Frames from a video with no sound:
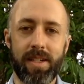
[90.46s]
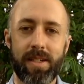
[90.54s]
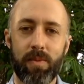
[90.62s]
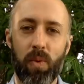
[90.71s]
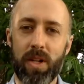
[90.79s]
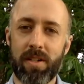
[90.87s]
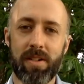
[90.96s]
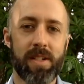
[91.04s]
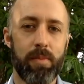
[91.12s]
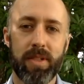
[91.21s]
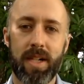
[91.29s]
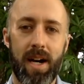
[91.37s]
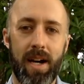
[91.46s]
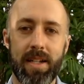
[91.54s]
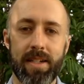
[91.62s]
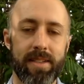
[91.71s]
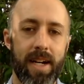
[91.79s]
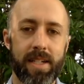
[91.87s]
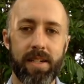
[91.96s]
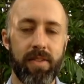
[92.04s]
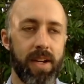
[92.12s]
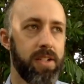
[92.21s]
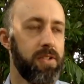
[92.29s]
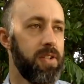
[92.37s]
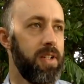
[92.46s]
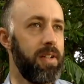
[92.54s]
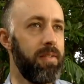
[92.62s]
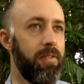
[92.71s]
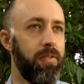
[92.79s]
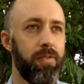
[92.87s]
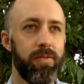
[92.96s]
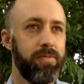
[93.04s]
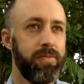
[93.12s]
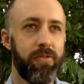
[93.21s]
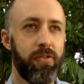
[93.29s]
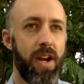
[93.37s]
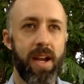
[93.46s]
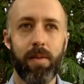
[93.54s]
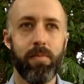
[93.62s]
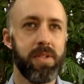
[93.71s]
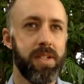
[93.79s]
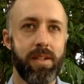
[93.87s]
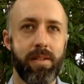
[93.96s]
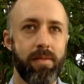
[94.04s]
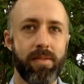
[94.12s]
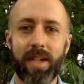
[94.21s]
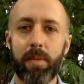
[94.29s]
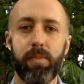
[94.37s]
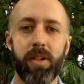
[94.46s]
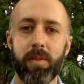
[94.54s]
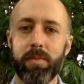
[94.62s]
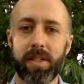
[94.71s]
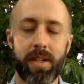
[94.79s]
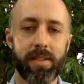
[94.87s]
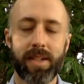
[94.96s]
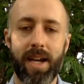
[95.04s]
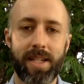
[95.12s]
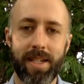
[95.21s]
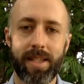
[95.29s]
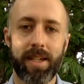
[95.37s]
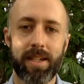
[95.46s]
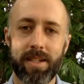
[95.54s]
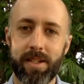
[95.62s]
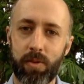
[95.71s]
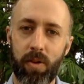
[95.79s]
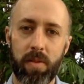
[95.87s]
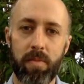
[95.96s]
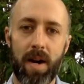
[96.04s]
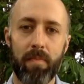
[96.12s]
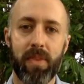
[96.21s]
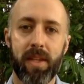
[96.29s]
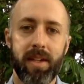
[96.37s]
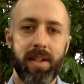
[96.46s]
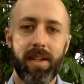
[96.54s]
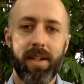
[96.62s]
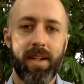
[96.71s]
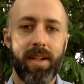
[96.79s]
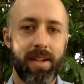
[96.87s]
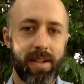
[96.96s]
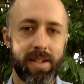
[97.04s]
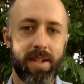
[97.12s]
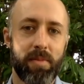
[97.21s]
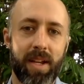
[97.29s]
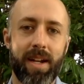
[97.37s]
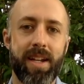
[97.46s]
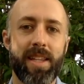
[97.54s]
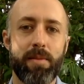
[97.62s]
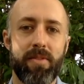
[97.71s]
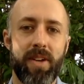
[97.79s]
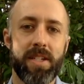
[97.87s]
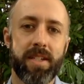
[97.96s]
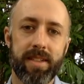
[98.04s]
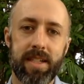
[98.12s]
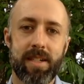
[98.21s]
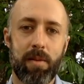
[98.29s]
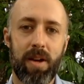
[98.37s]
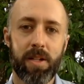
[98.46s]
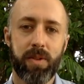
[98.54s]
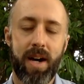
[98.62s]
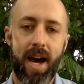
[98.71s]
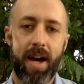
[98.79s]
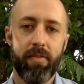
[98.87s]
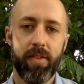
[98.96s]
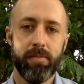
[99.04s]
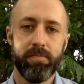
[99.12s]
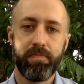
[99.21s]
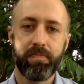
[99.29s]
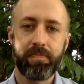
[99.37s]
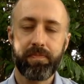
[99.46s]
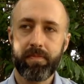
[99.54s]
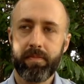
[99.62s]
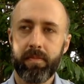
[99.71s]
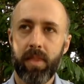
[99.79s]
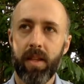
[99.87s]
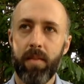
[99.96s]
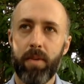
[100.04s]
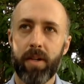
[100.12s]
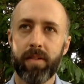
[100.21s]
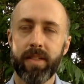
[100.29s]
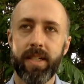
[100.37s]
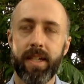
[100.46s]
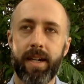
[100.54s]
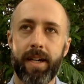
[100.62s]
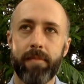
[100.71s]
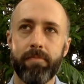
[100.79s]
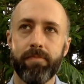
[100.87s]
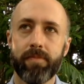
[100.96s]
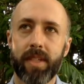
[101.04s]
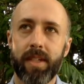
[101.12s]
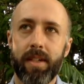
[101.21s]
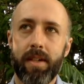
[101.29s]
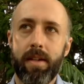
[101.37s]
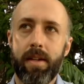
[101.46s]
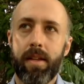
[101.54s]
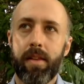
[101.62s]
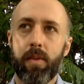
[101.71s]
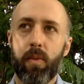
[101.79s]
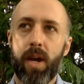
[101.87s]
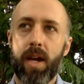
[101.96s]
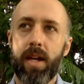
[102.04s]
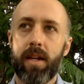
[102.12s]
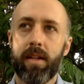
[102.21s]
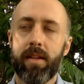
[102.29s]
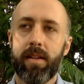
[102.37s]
winter supplies, lots of extra frames and light bulbs and all kinds of things. Store them up because I'm going to need them eventually, so I might as well have them. But really, the way